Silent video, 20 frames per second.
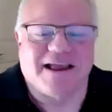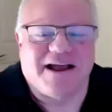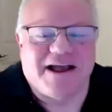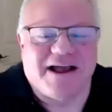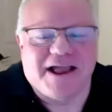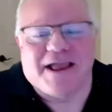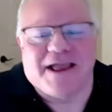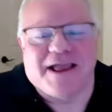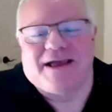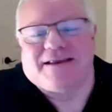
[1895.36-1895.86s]

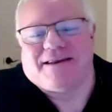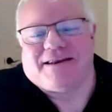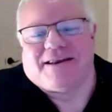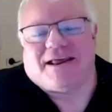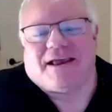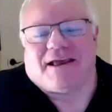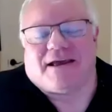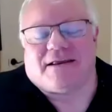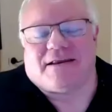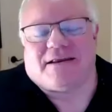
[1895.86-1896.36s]
yeah.
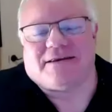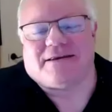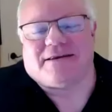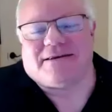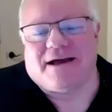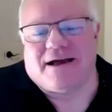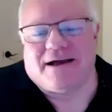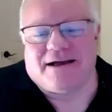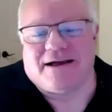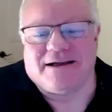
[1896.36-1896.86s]

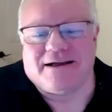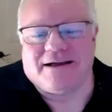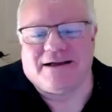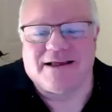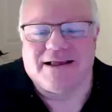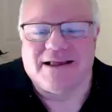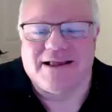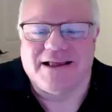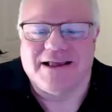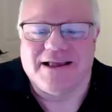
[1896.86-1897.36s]
And
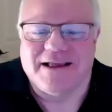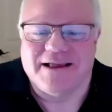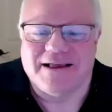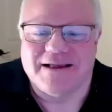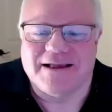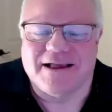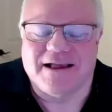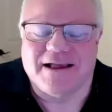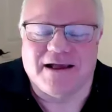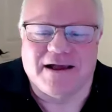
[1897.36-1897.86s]

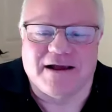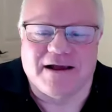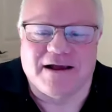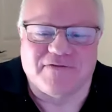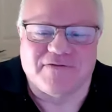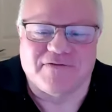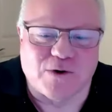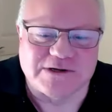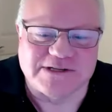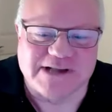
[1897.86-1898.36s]

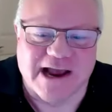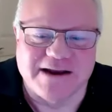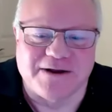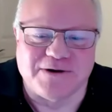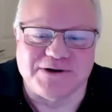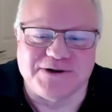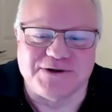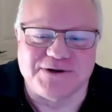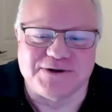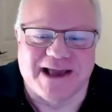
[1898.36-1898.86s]
of course, I
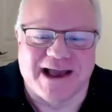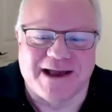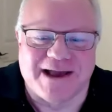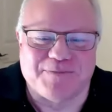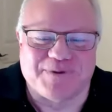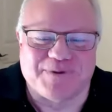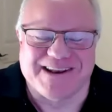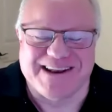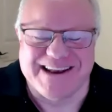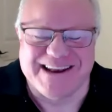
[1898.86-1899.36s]
don't do
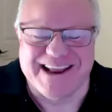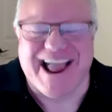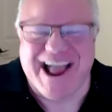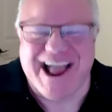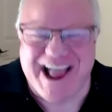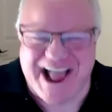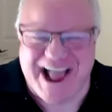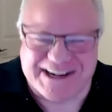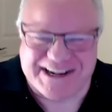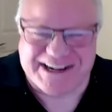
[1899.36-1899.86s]
that, but
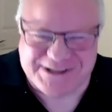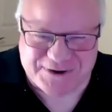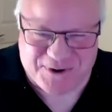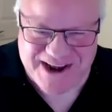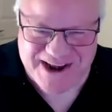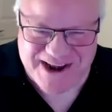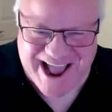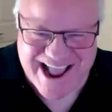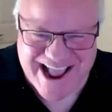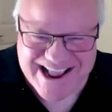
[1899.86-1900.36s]
that's
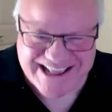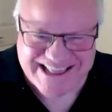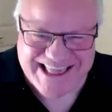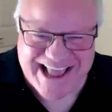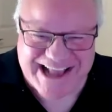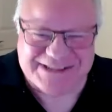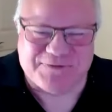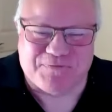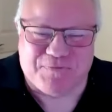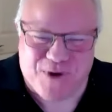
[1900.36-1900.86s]
probably
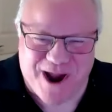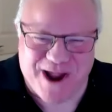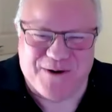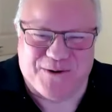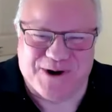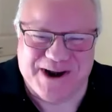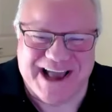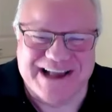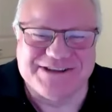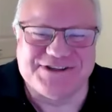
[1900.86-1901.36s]

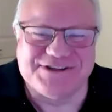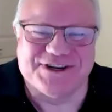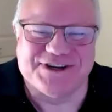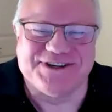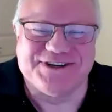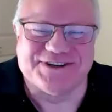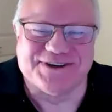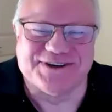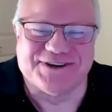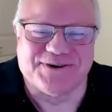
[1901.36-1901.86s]
what I
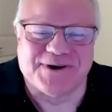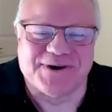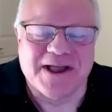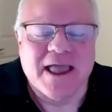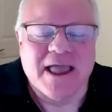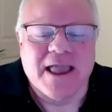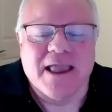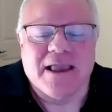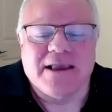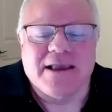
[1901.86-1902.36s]
should do.
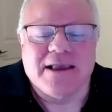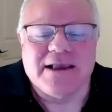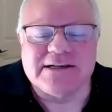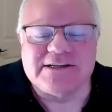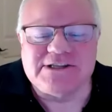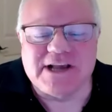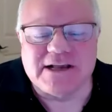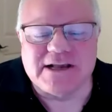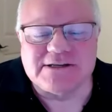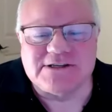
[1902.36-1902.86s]
He
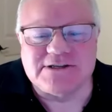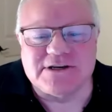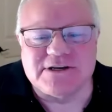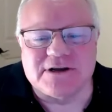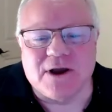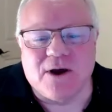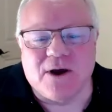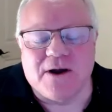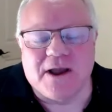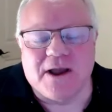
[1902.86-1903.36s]
says
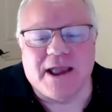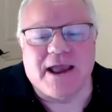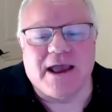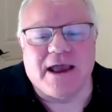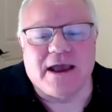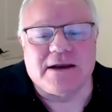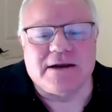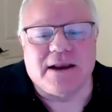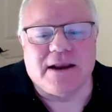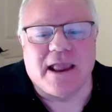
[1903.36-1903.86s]
to go
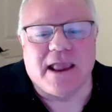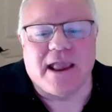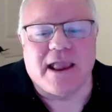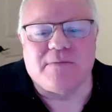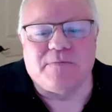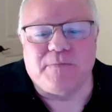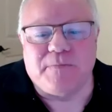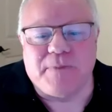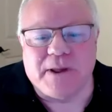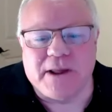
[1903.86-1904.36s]
ahead
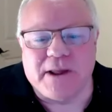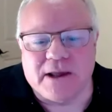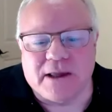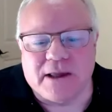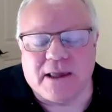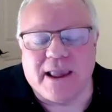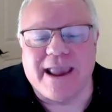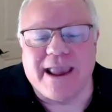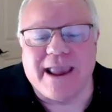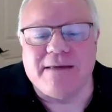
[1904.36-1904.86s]
and
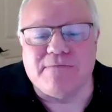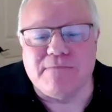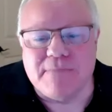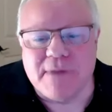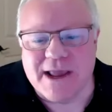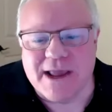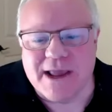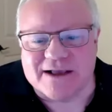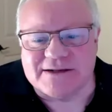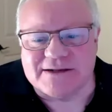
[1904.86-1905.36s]
pick a
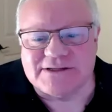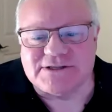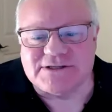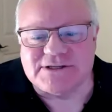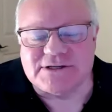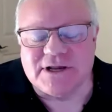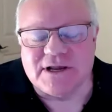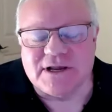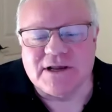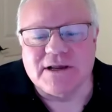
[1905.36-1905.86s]
mix